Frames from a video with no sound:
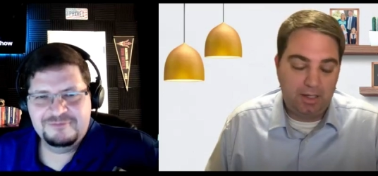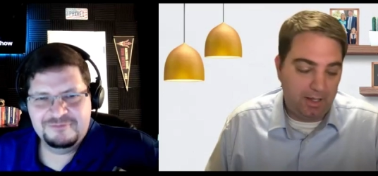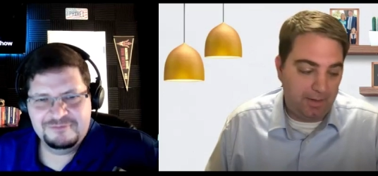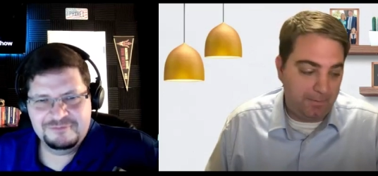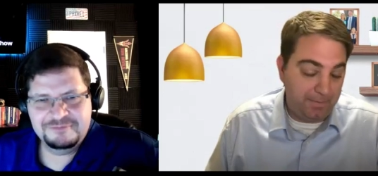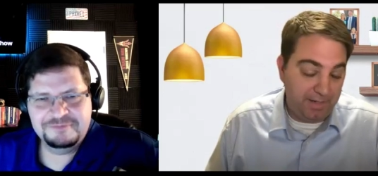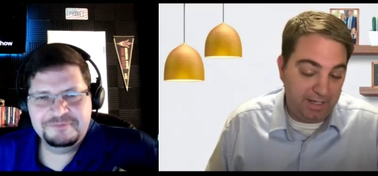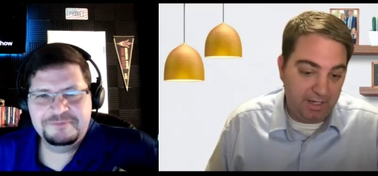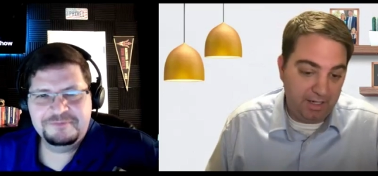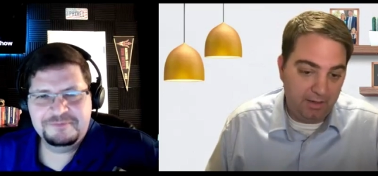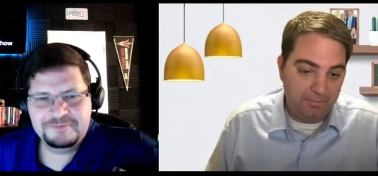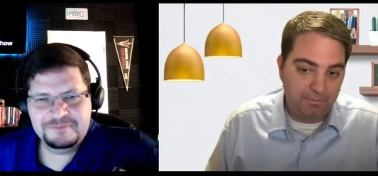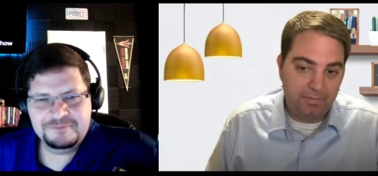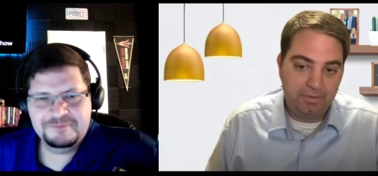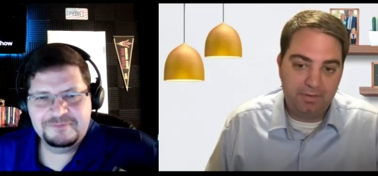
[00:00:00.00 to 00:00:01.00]
Speaker 1: a
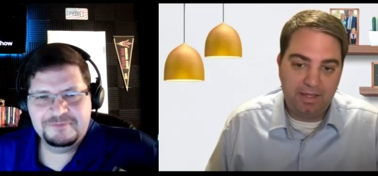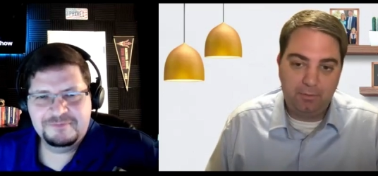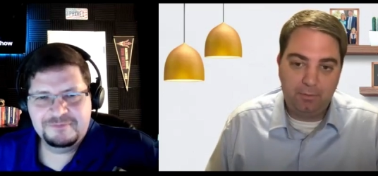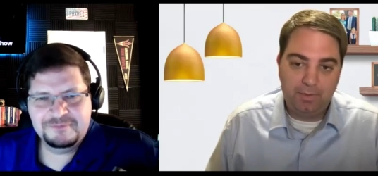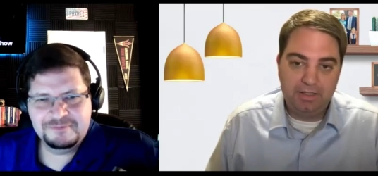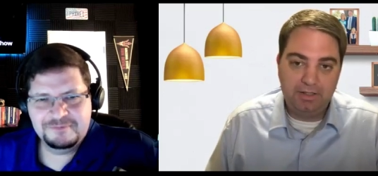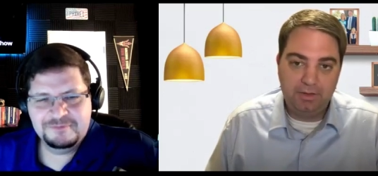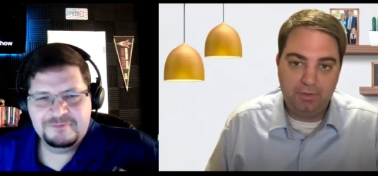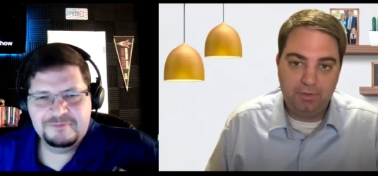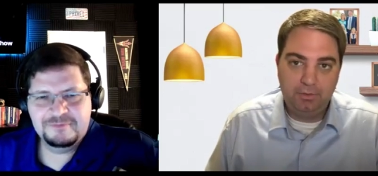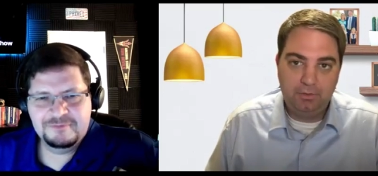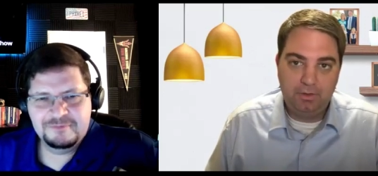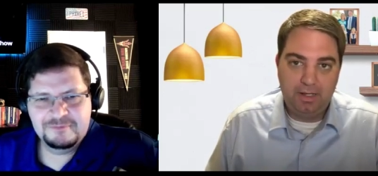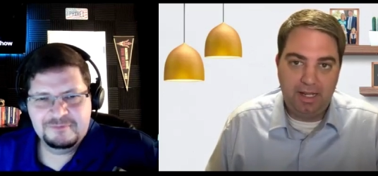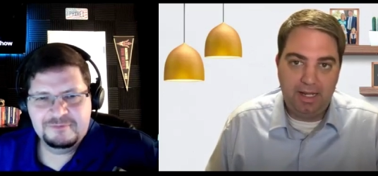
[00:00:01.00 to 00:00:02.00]
meetup that we
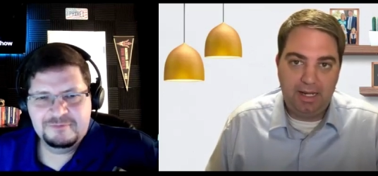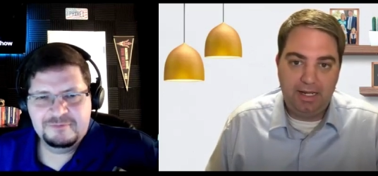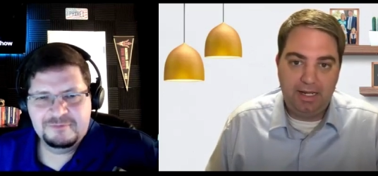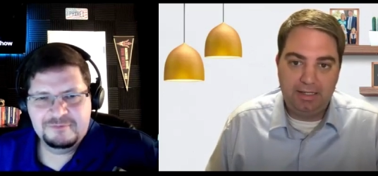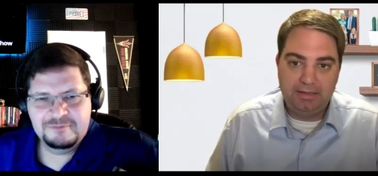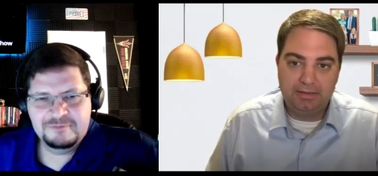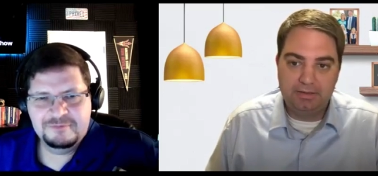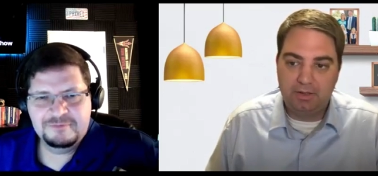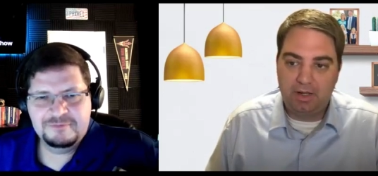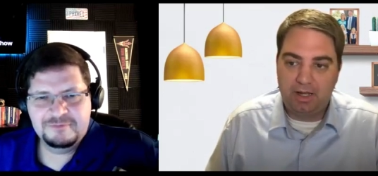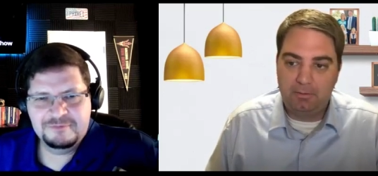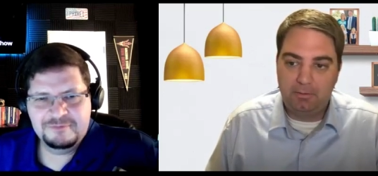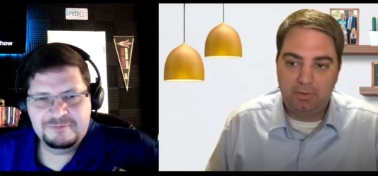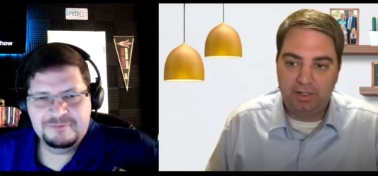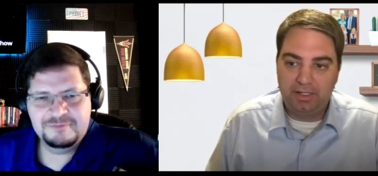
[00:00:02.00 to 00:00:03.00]
do, and
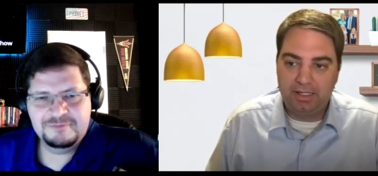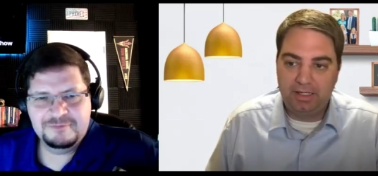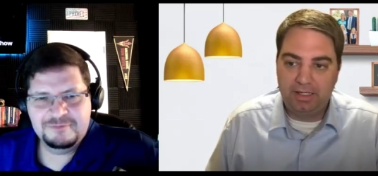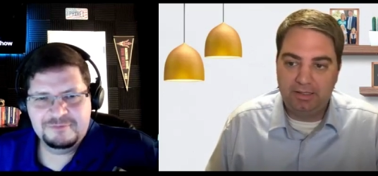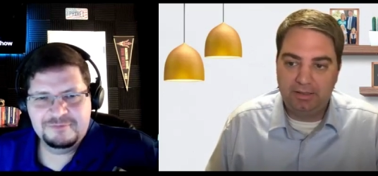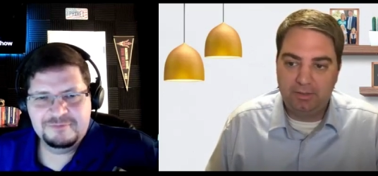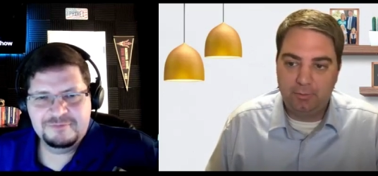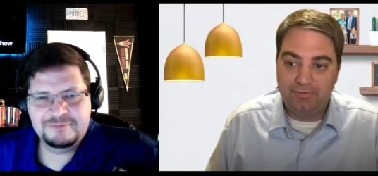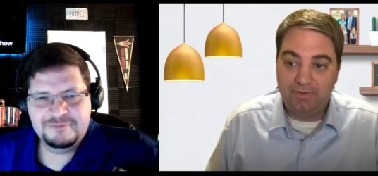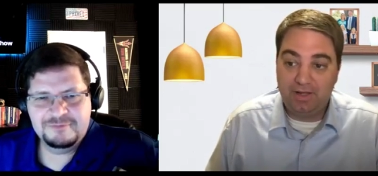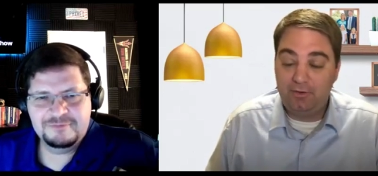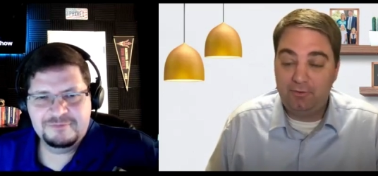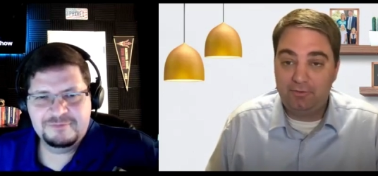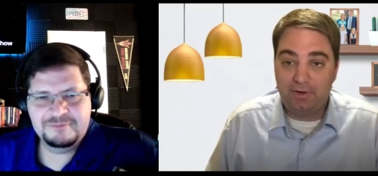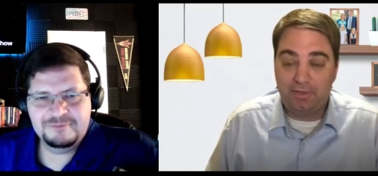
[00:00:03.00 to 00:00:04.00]
I'll bring in, and we've got
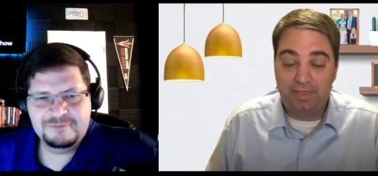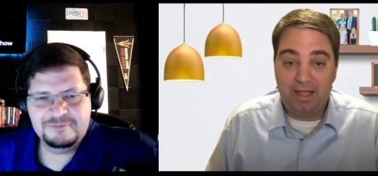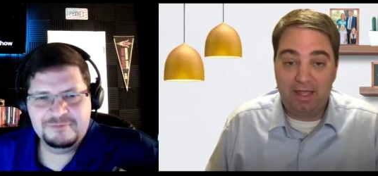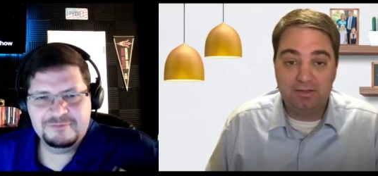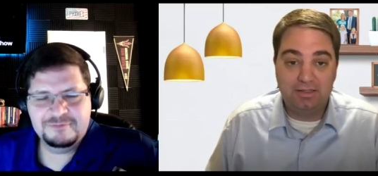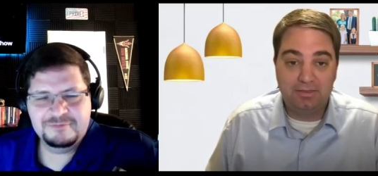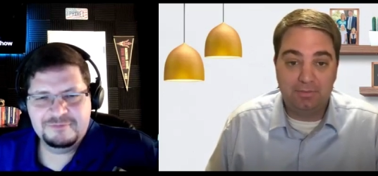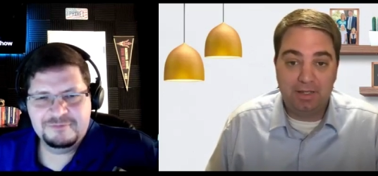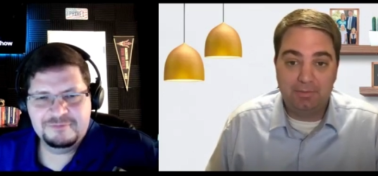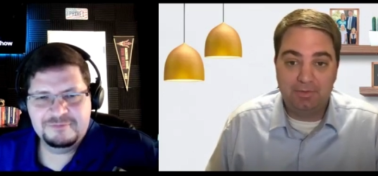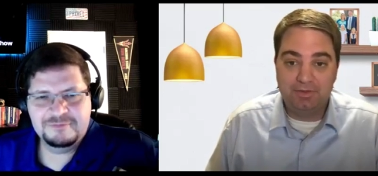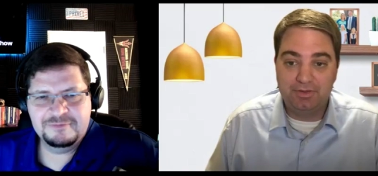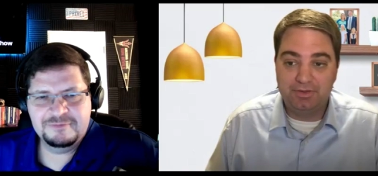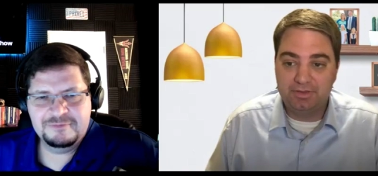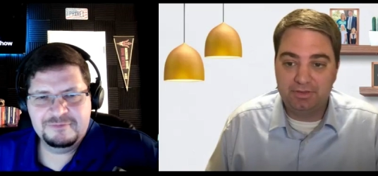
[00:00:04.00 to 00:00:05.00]
over a thousand
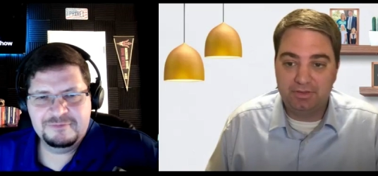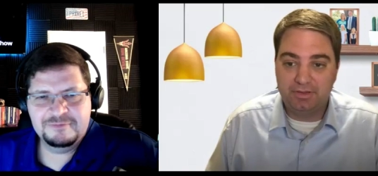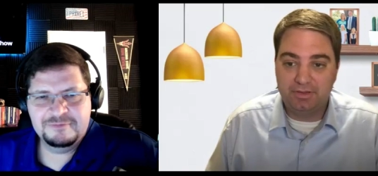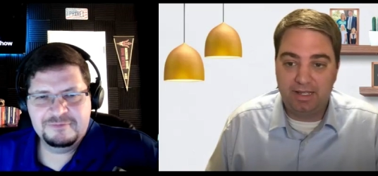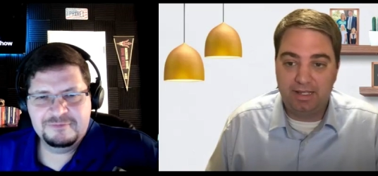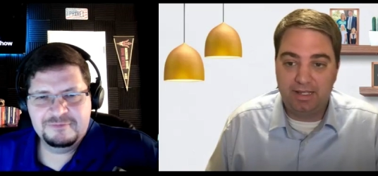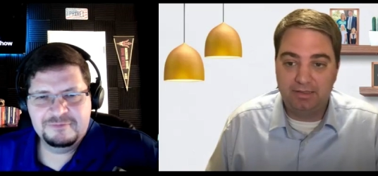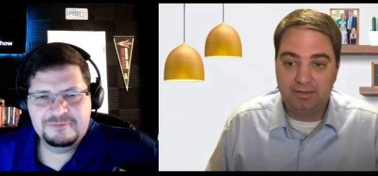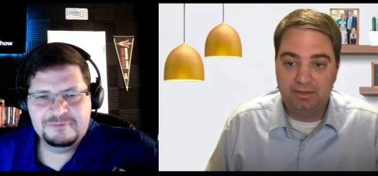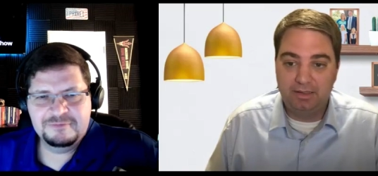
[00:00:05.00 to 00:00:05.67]
members that